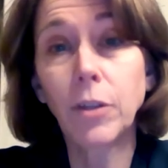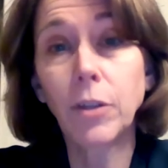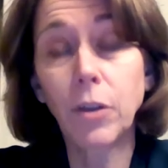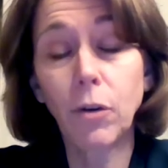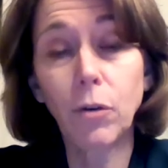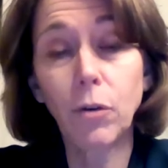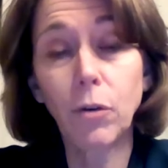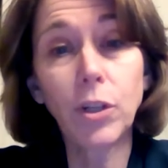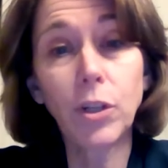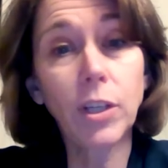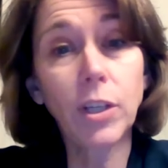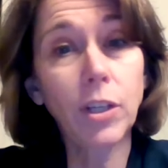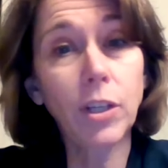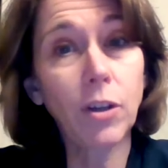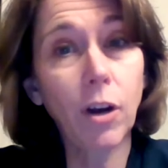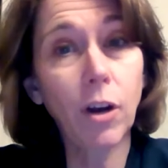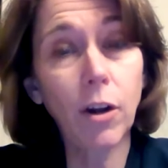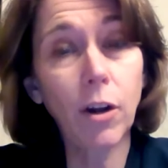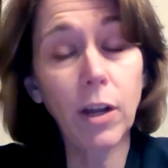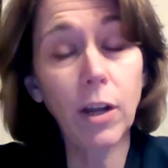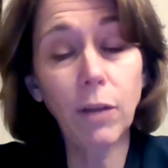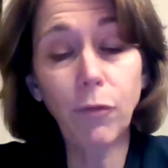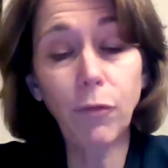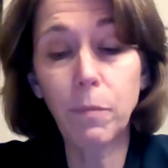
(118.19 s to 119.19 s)
So just
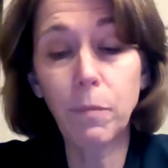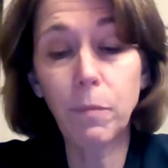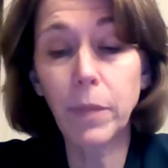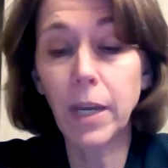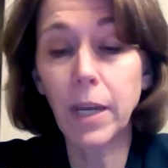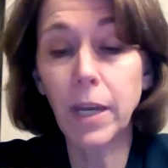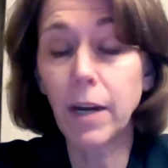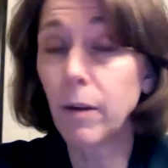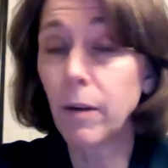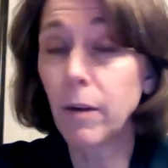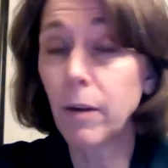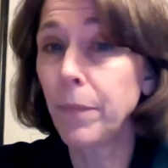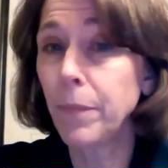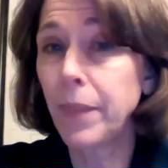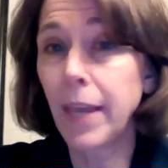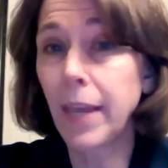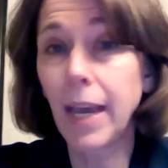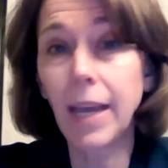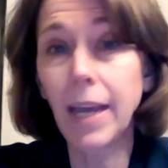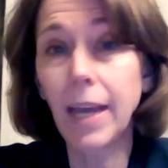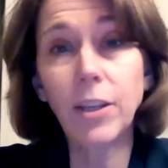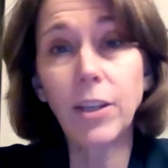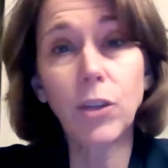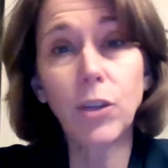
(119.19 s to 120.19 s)
starting from there,
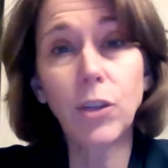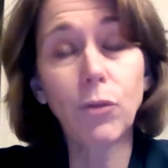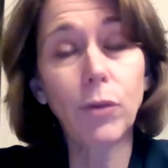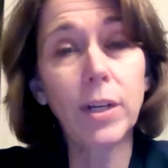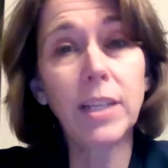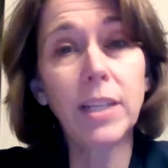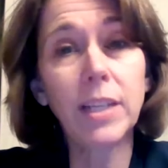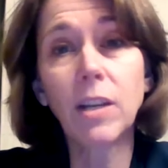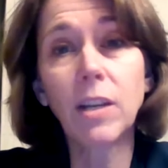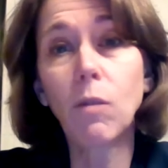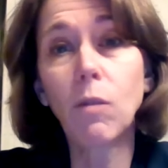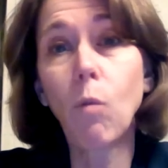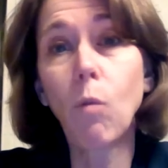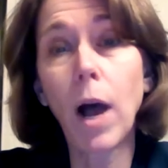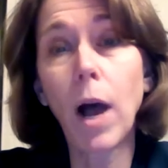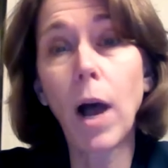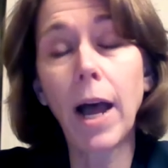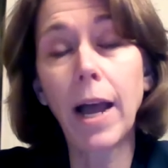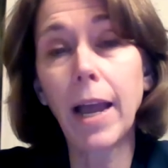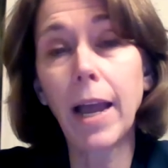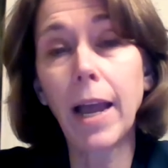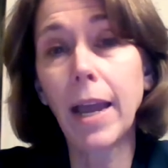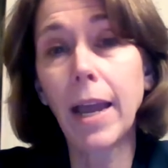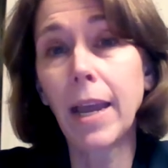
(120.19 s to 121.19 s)
that is the reason
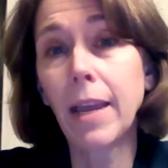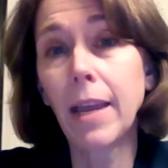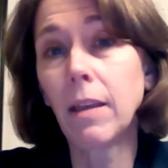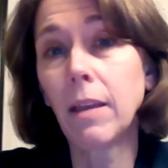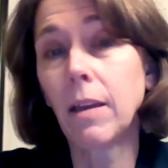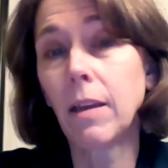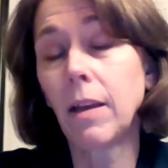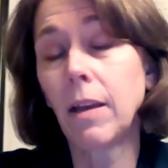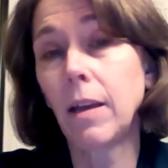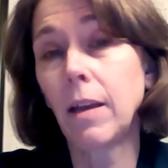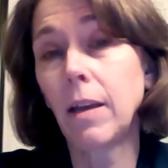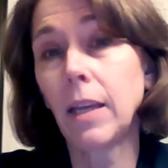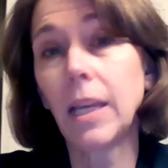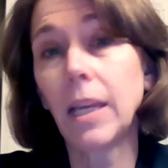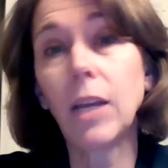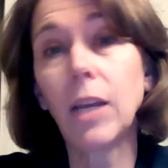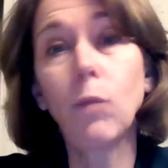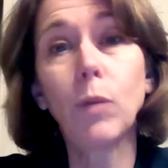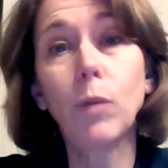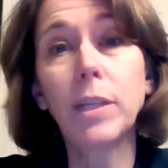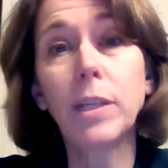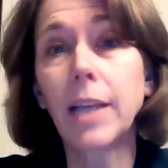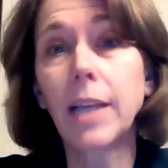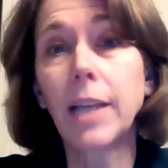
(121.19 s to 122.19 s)
why
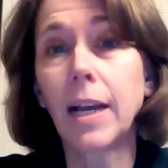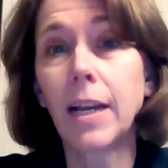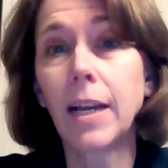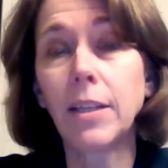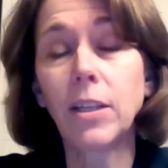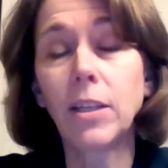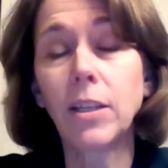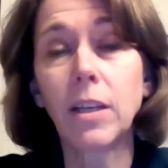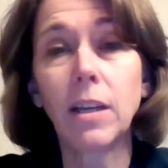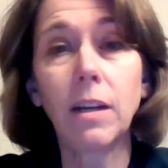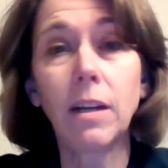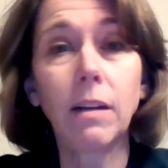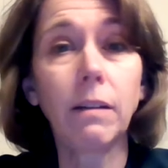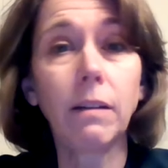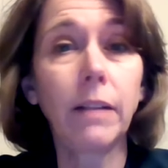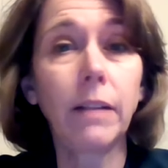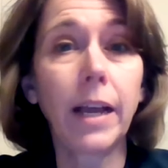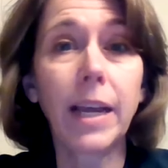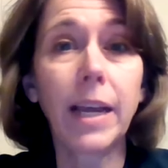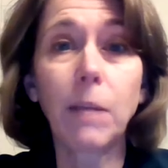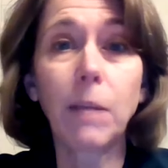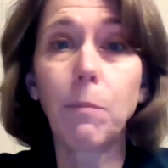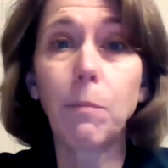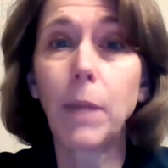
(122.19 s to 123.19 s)
in Wisconsin,
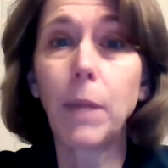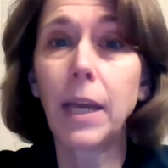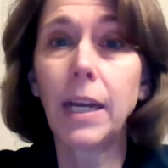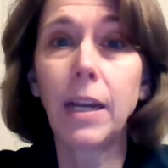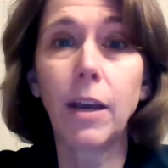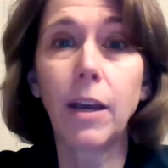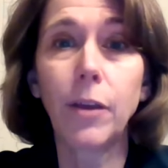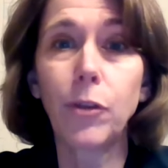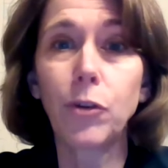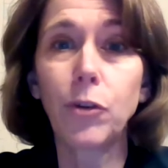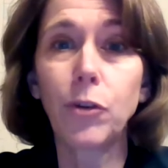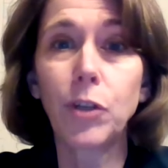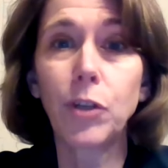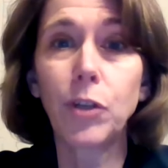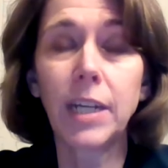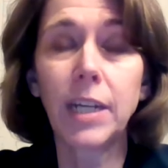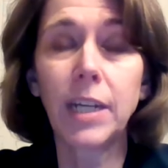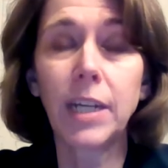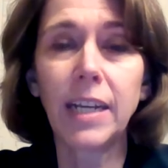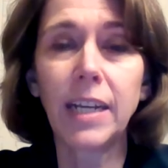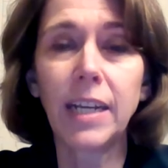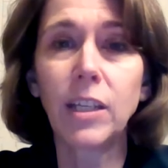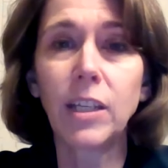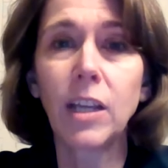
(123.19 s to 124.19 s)
like many other
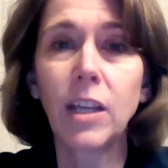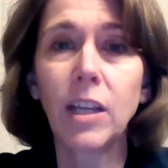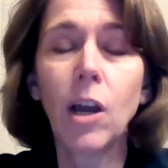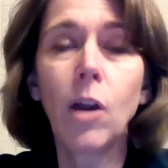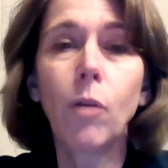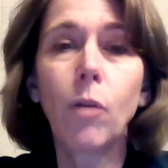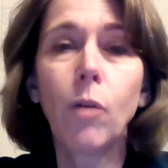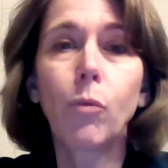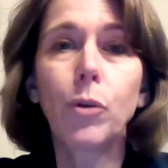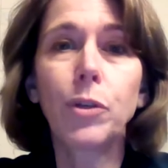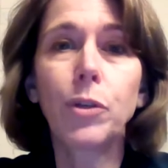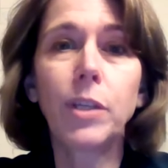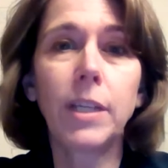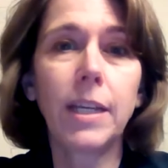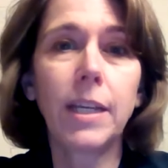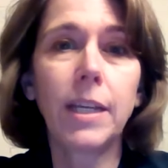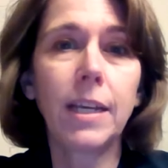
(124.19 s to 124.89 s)
states, we're